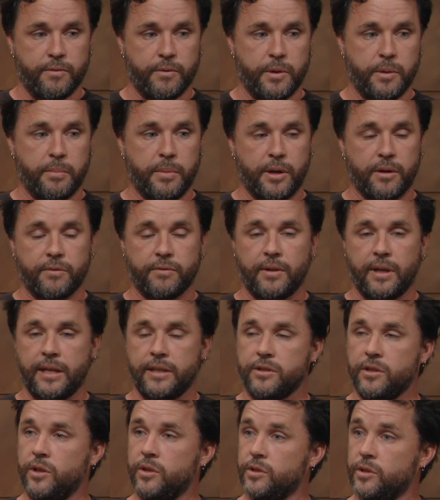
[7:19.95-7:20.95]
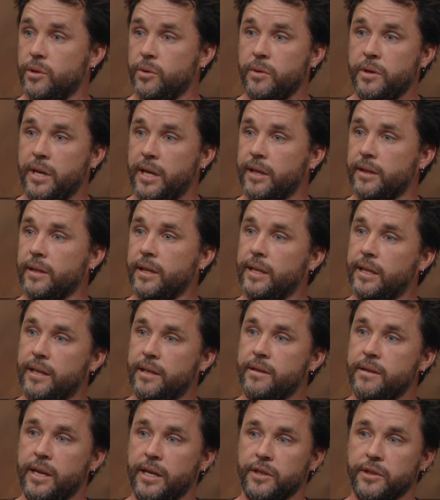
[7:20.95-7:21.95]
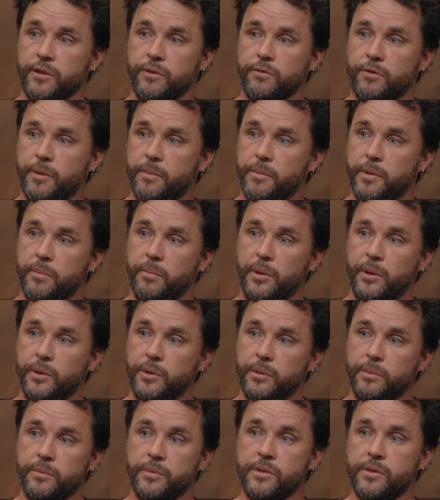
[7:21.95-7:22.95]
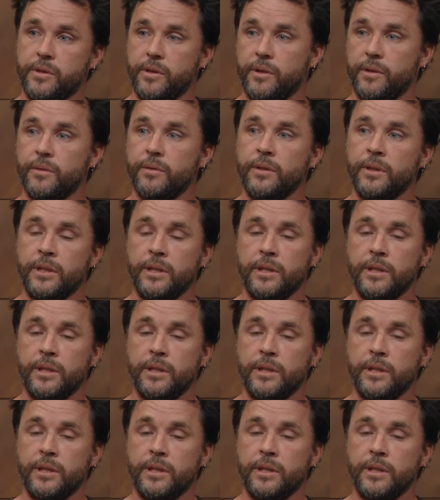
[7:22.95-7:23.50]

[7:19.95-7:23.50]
the, the, butterfly, it's also a neck. They get nectar from the blooms. So.